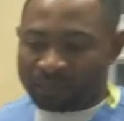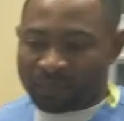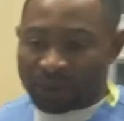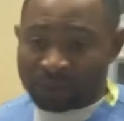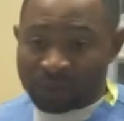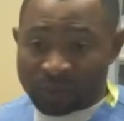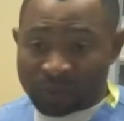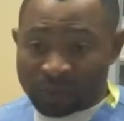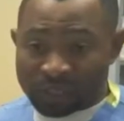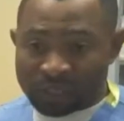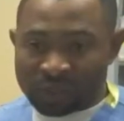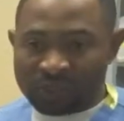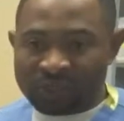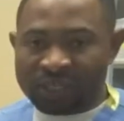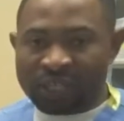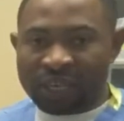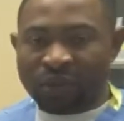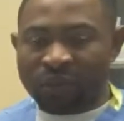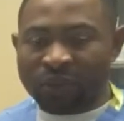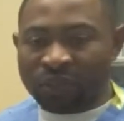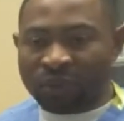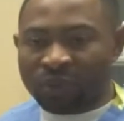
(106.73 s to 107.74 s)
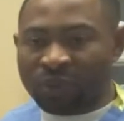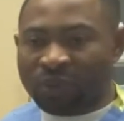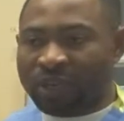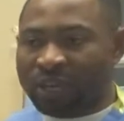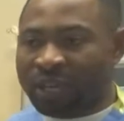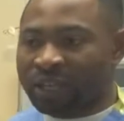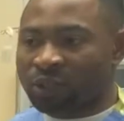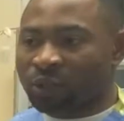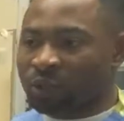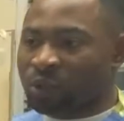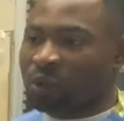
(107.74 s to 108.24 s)
preparations that we do
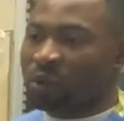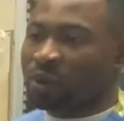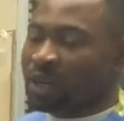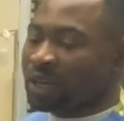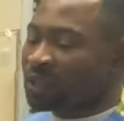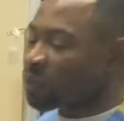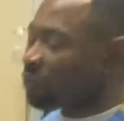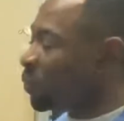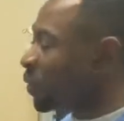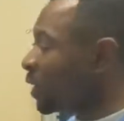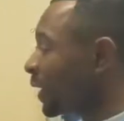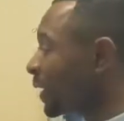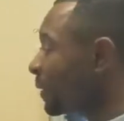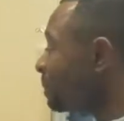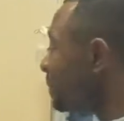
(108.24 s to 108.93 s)
here, so that's why